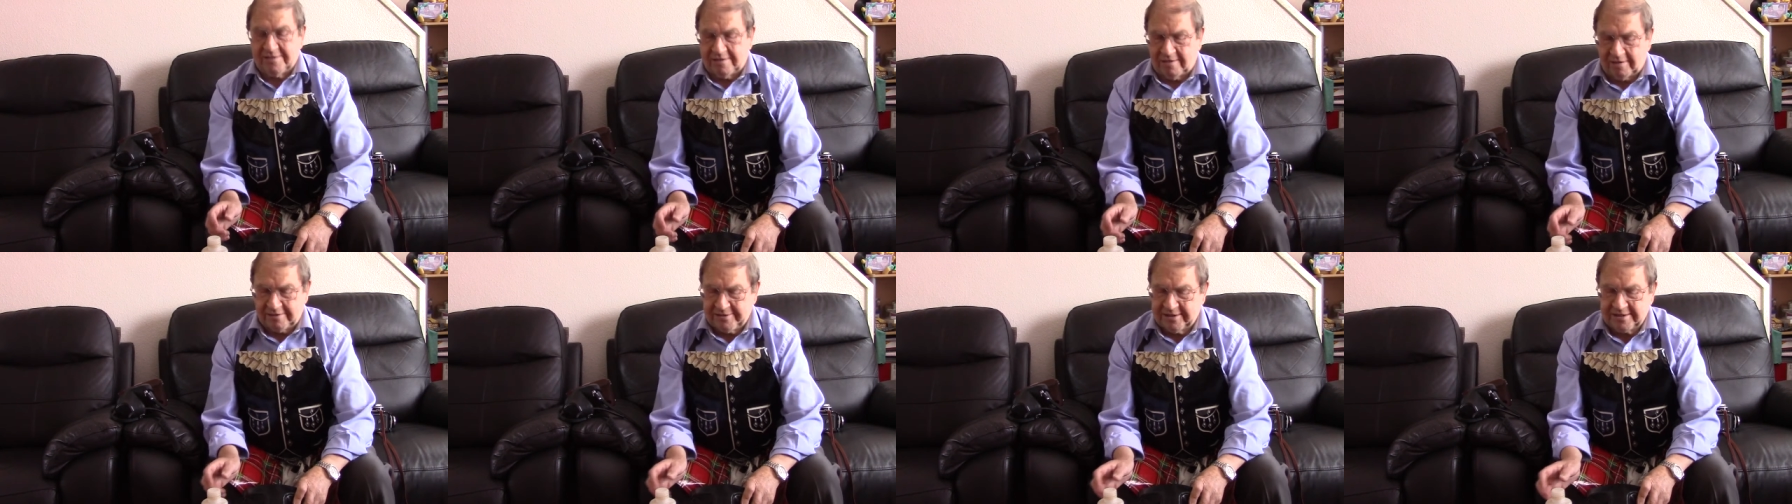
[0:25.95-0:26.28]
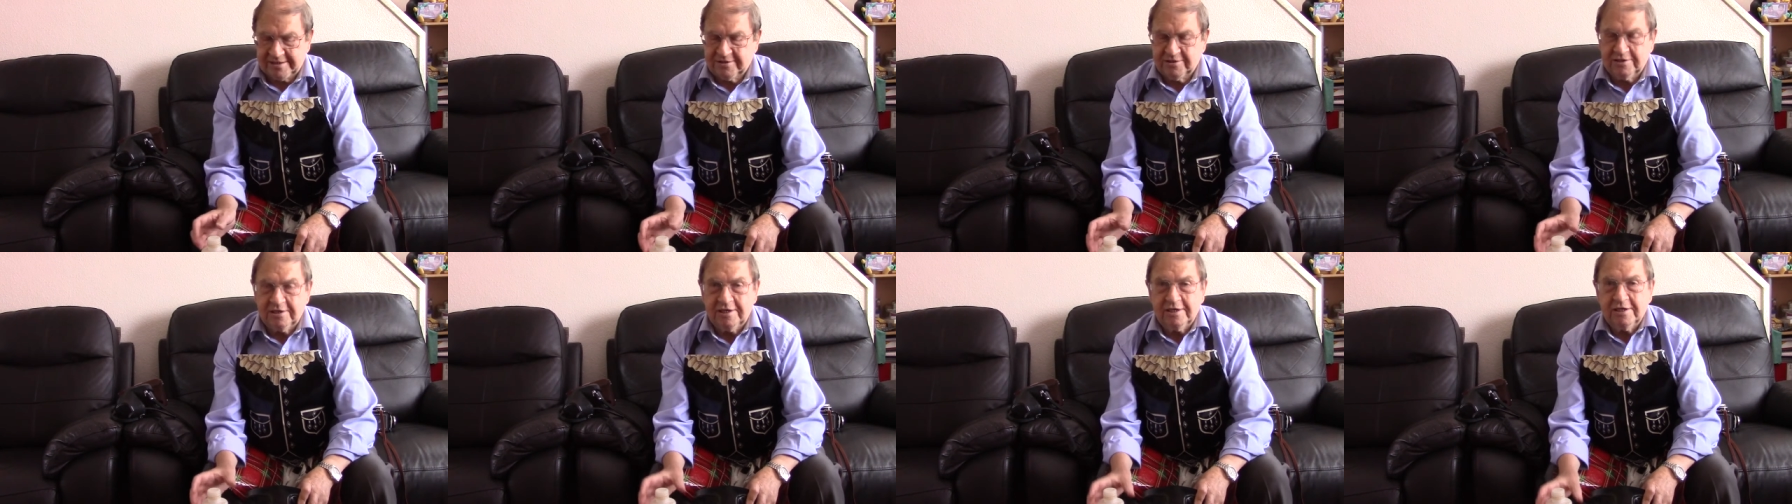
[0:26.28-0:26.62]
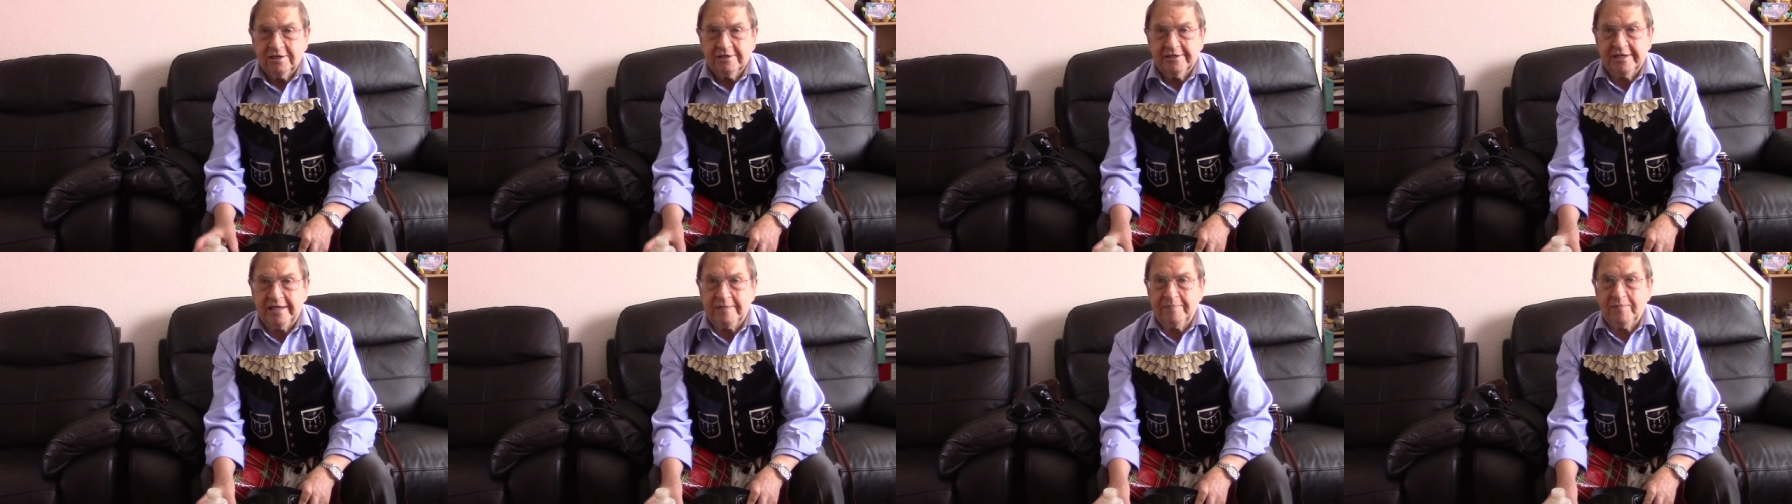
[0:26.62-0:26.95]
I just
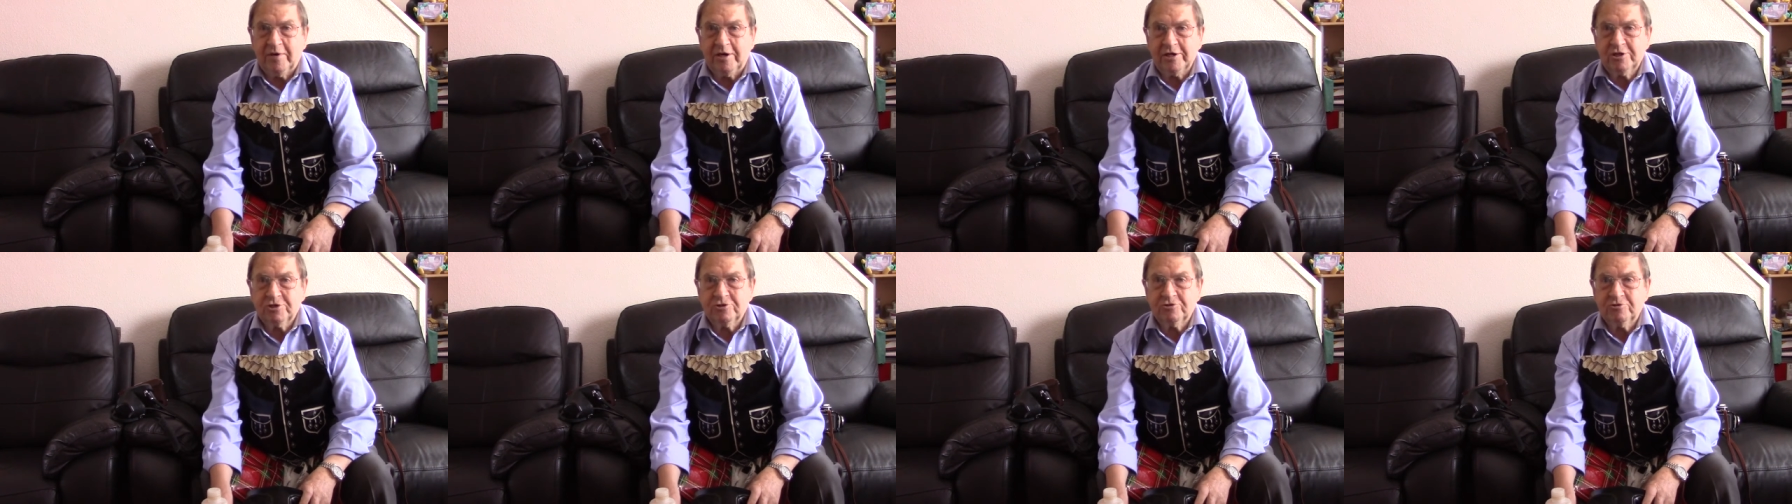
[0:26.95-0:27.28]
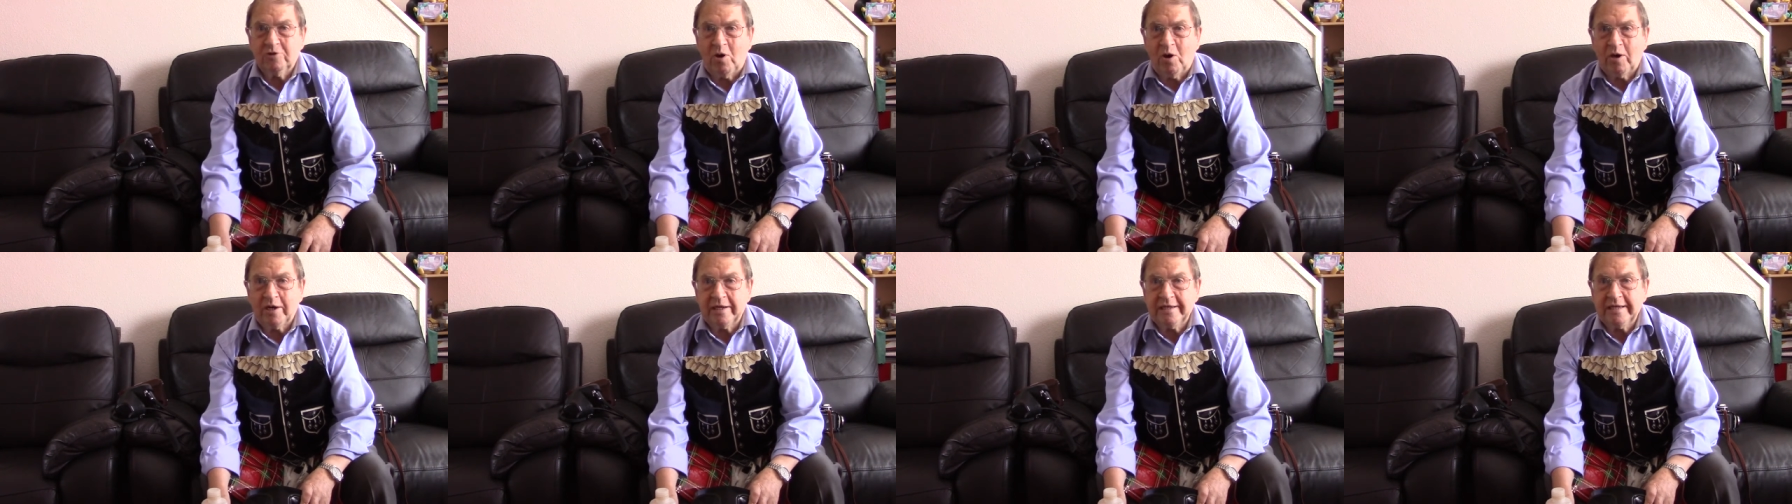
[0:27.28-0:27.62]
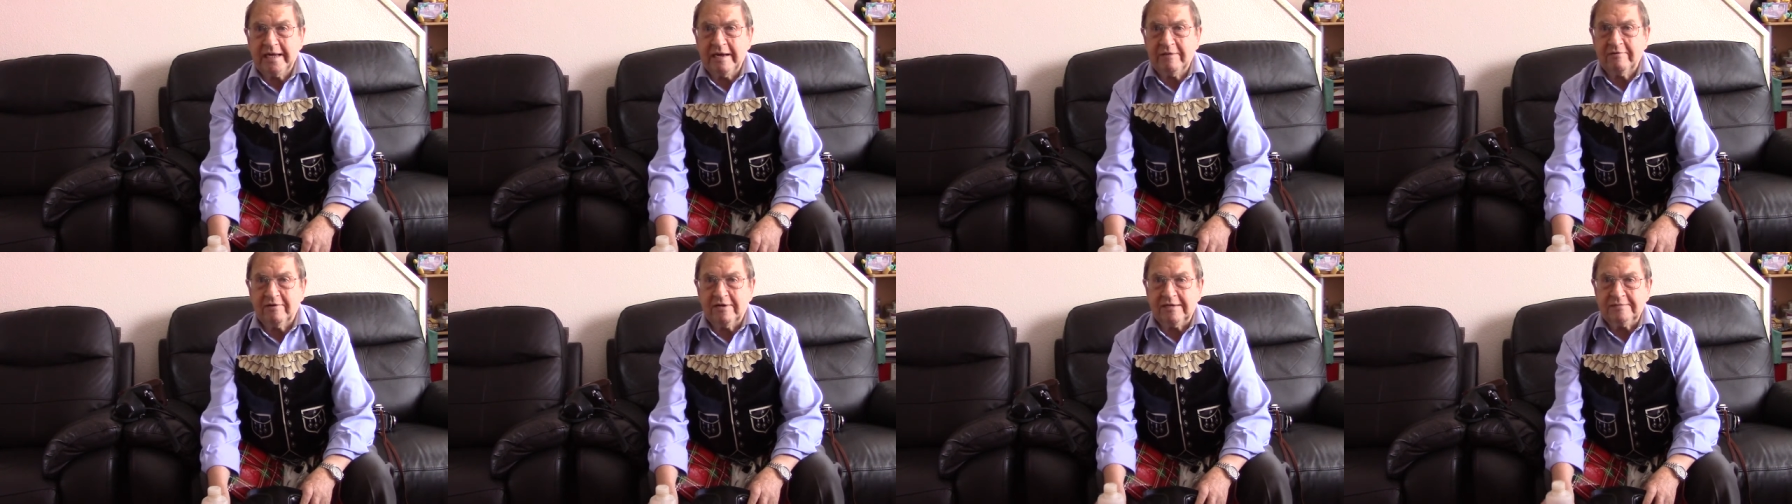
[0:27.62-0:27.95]
did it by trial and
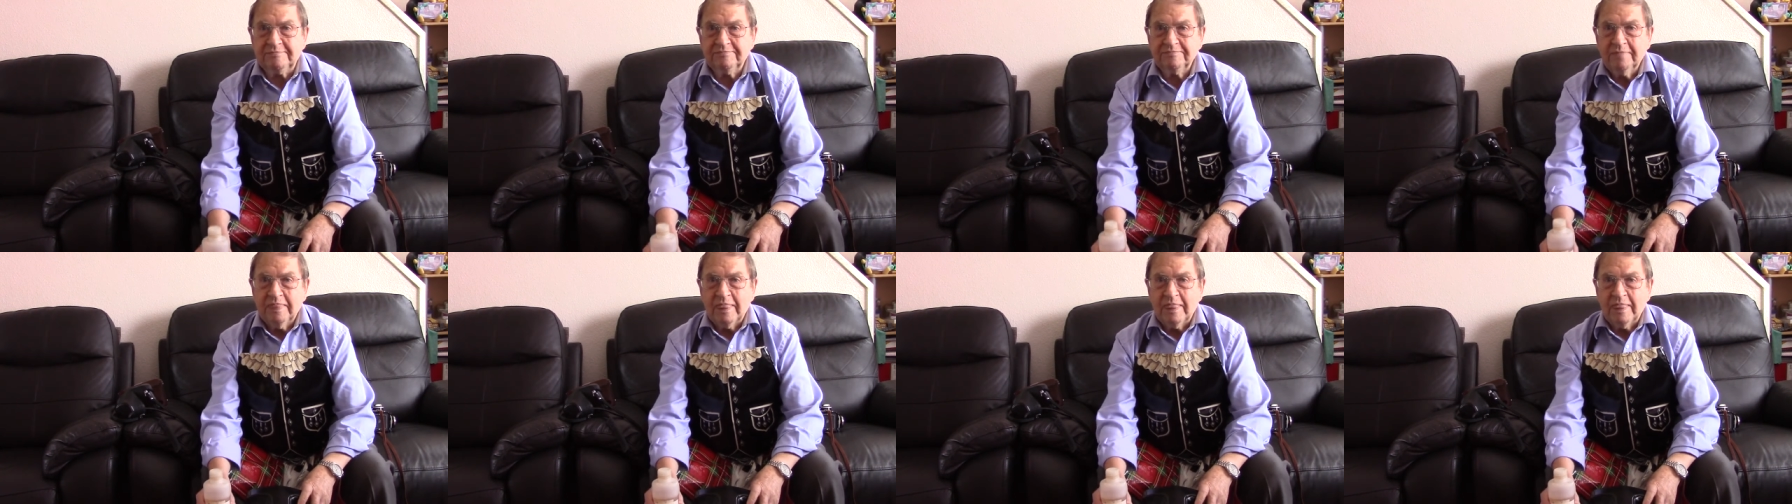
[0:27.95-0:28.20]
error.